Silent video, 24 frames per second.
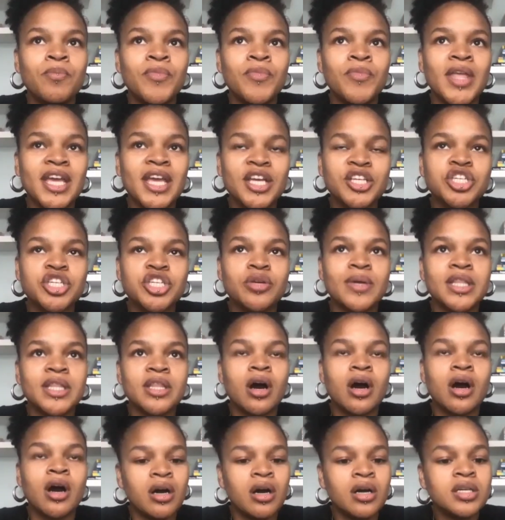issue in the
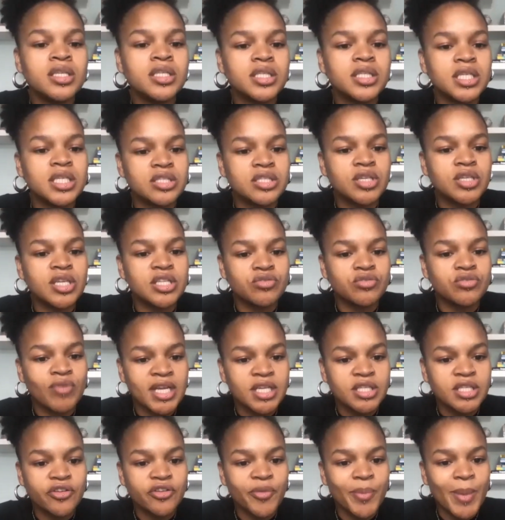arts is is
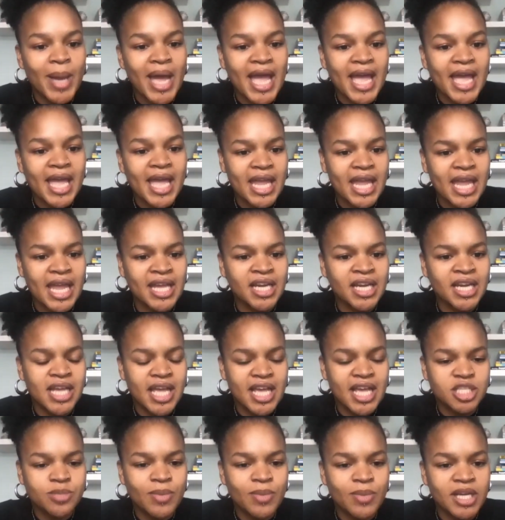rates of pay and
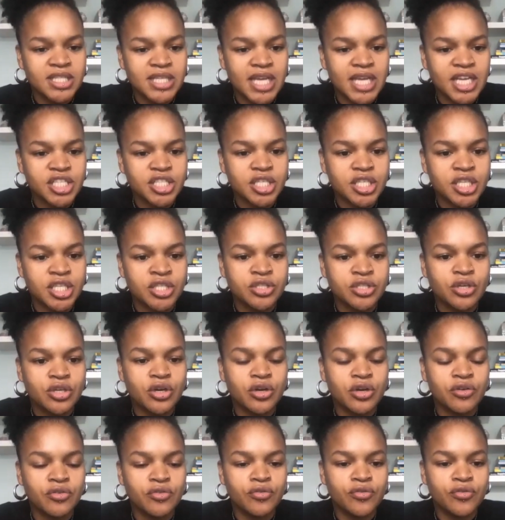expectations
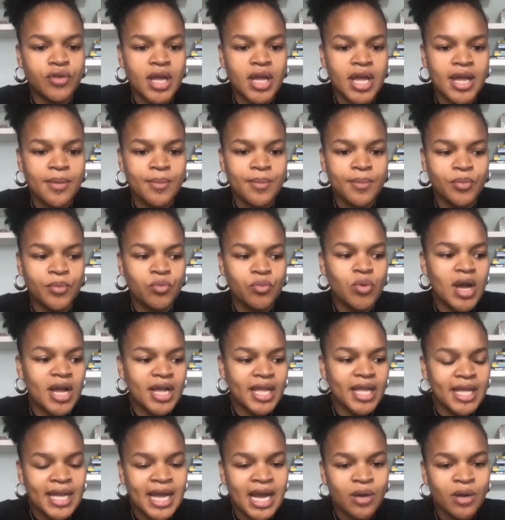of um,
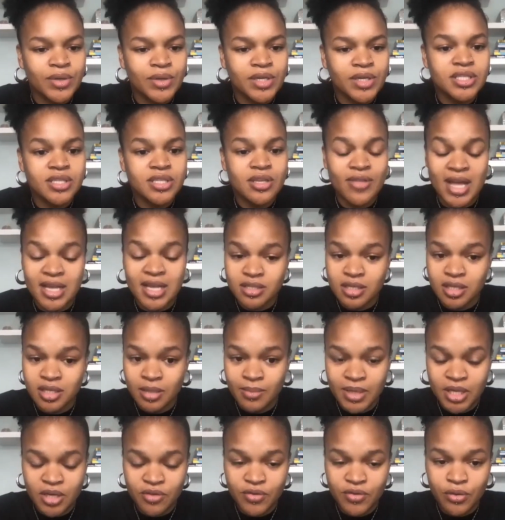working hours so that's going to
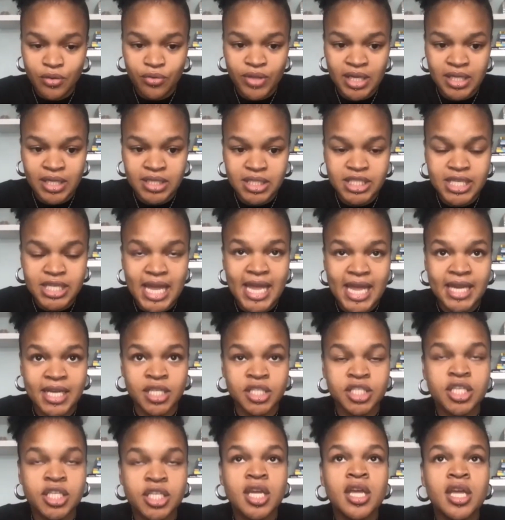be a real thing to
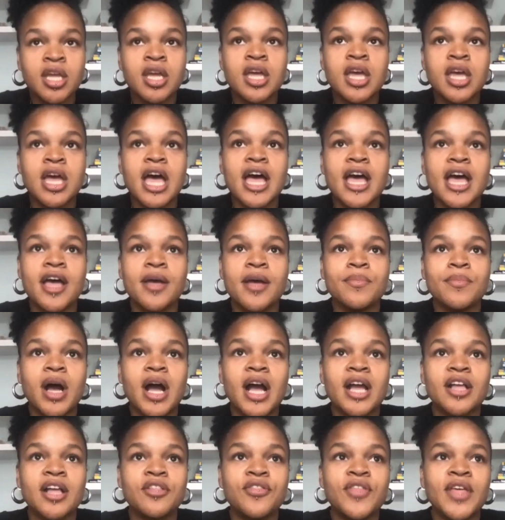change um, i
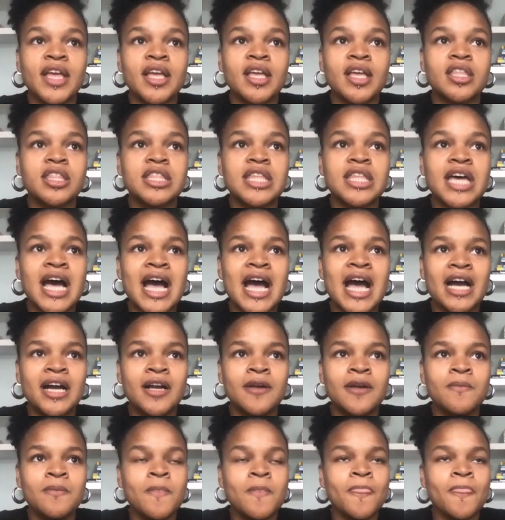think that
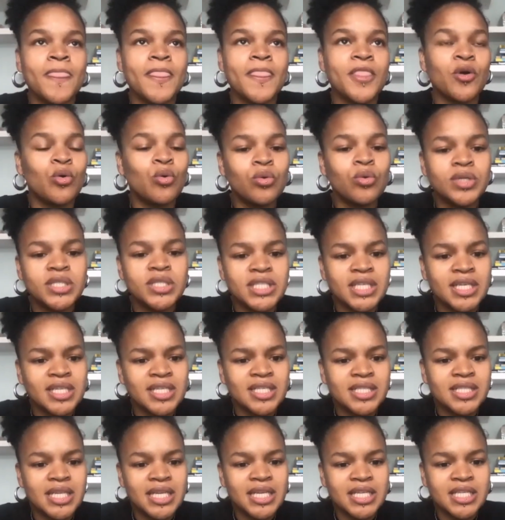the
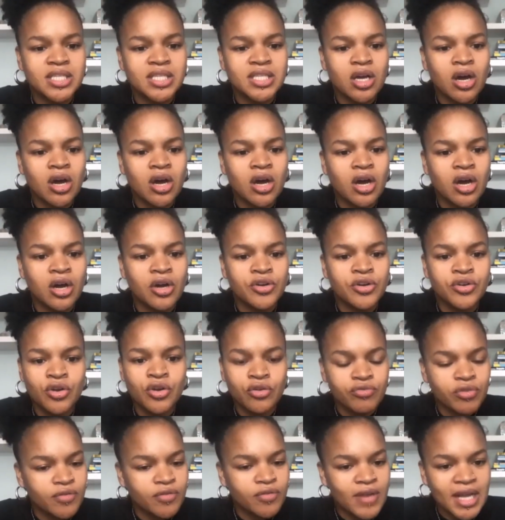audiences are not
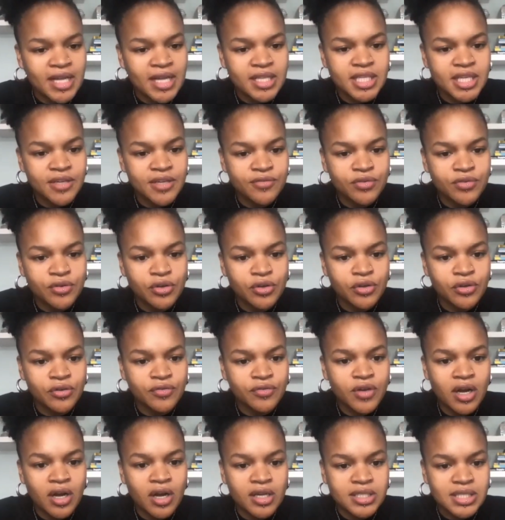reflective of
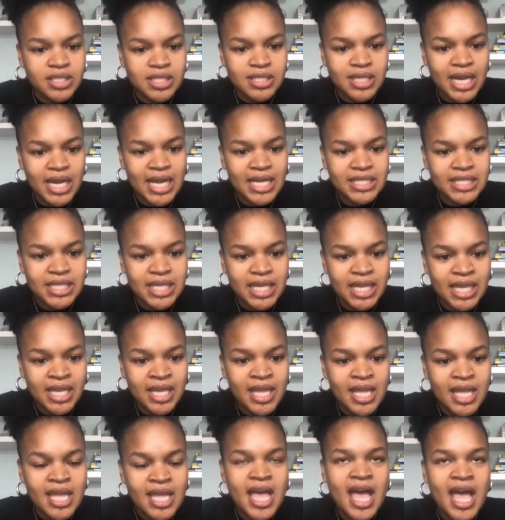our society.
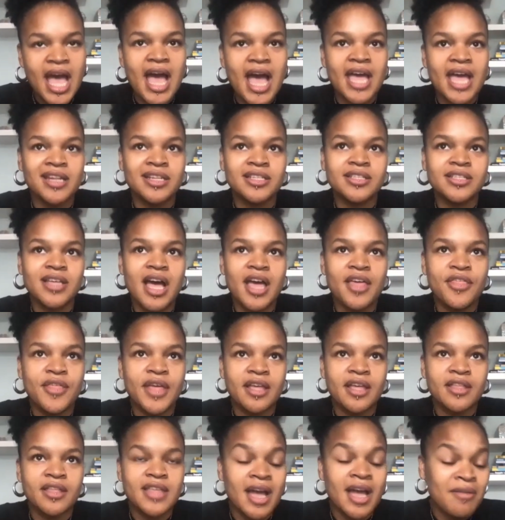And I
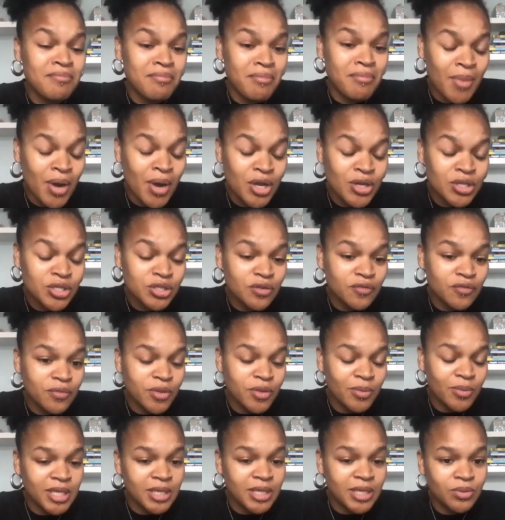think that most of the
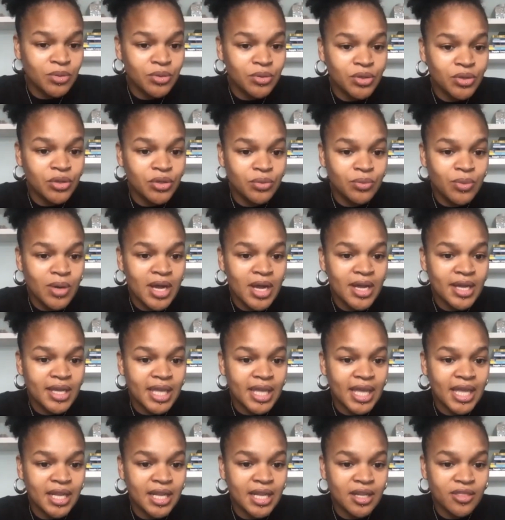people who work
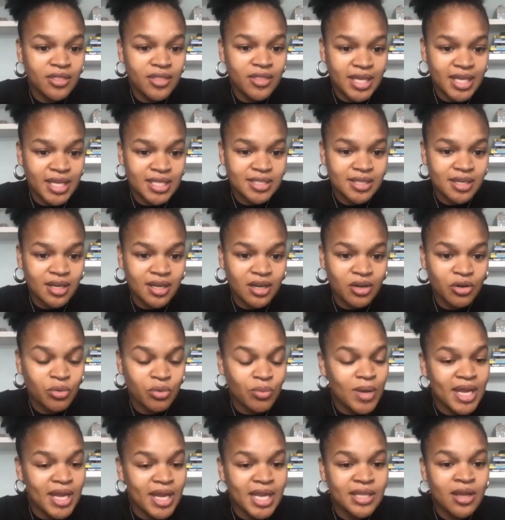in theatre or
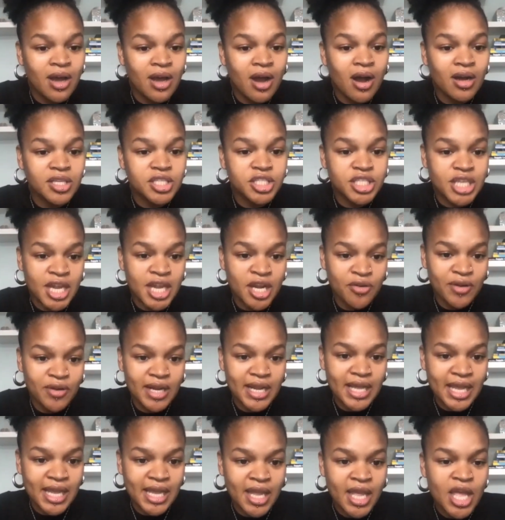work in the arts
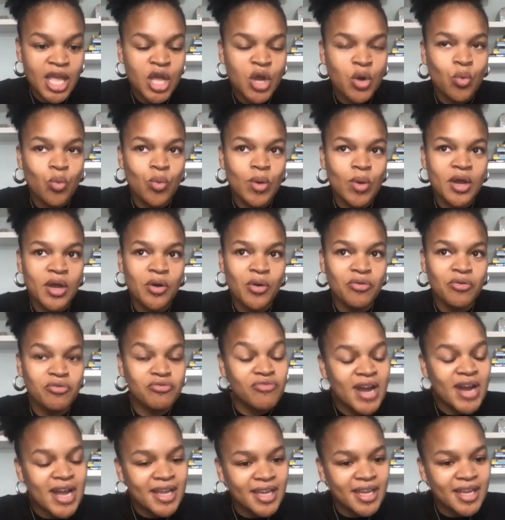generally will
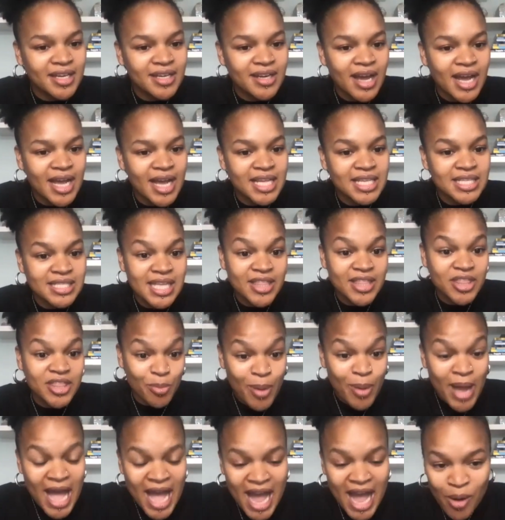recognize the
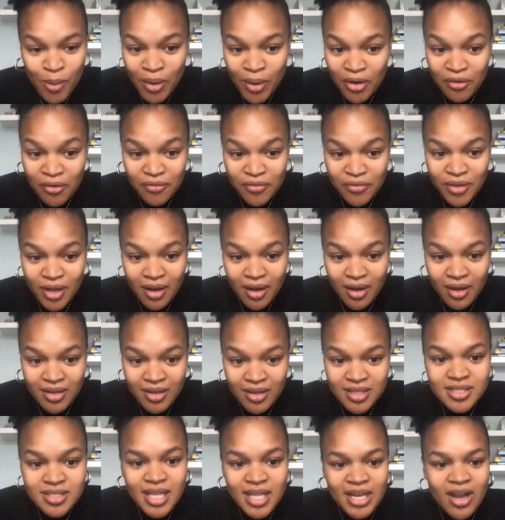power of the
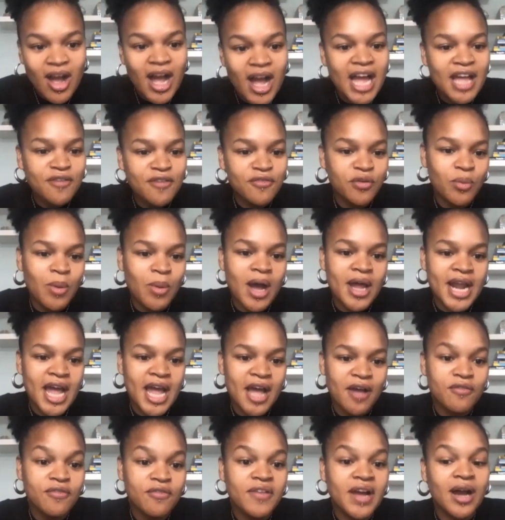arts. Like, I, for one,
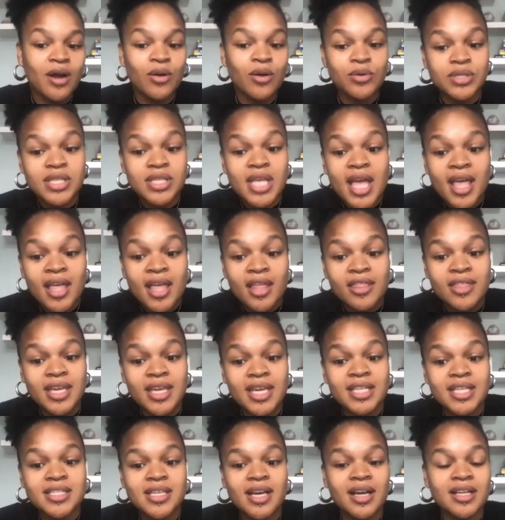have found
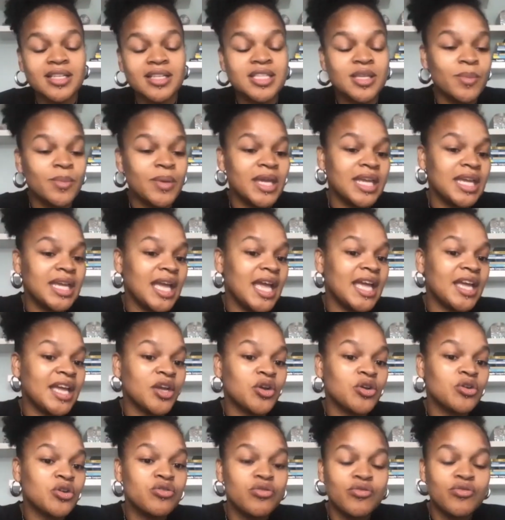theatre to be
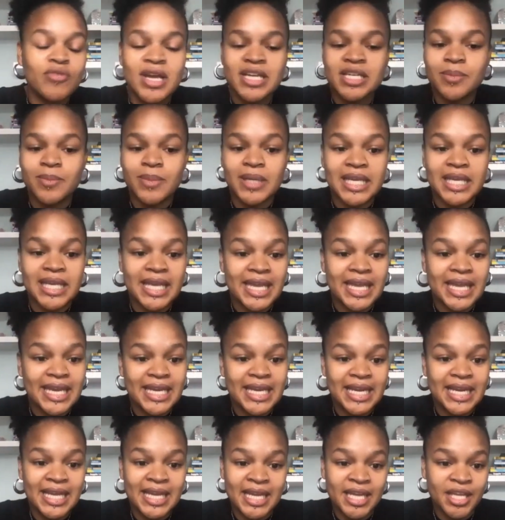incredibly
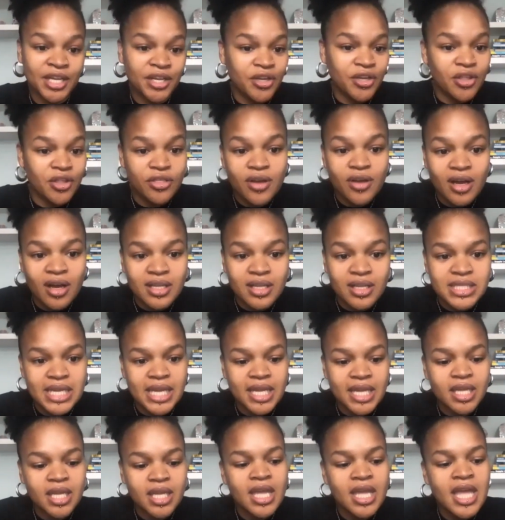healing and
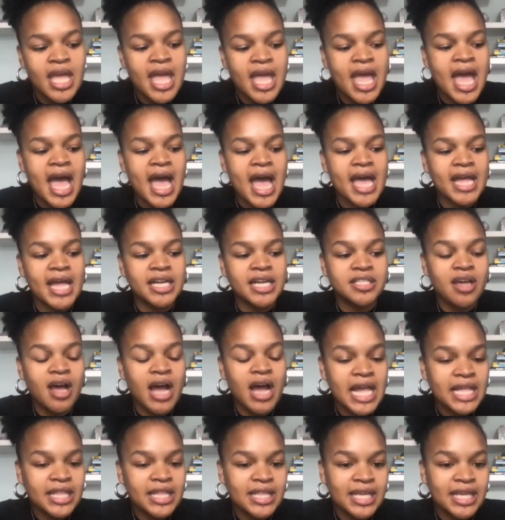cathartic. And
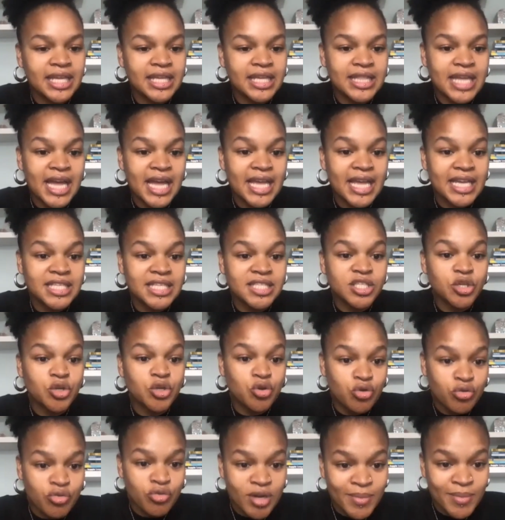I think that it's
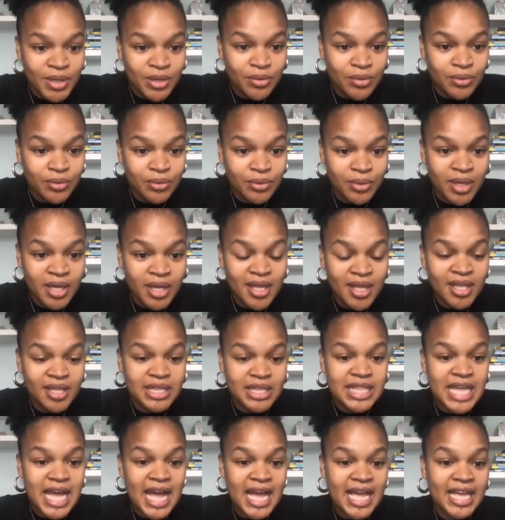criminal
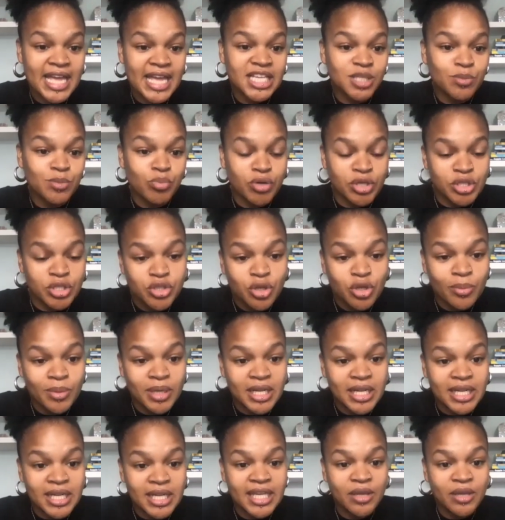that it's
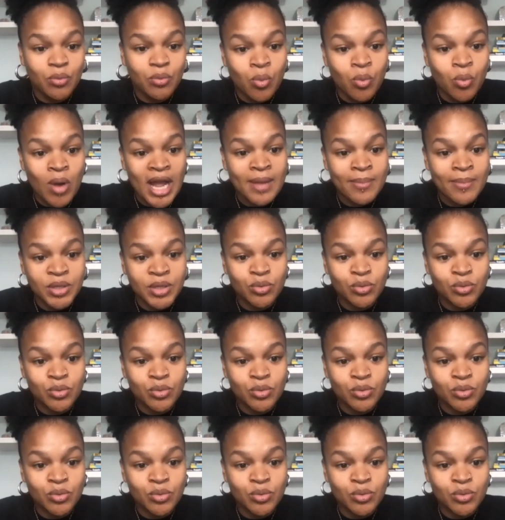predominantly white middle